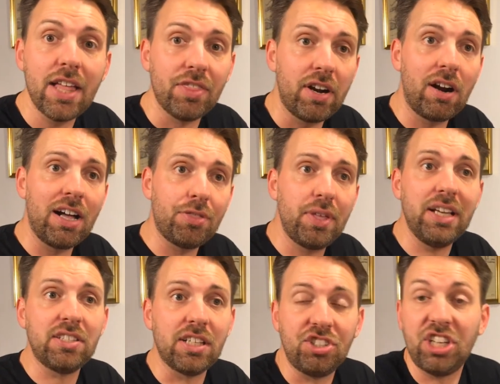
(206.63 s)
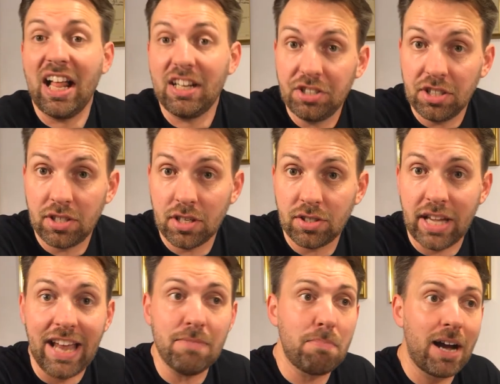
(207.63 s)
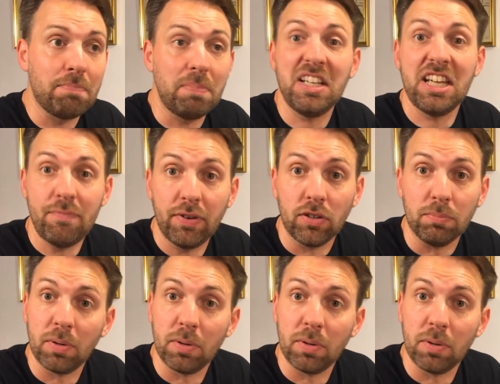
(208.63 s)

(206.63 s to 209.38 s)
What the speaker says: there are things that challenges us and might be difficult.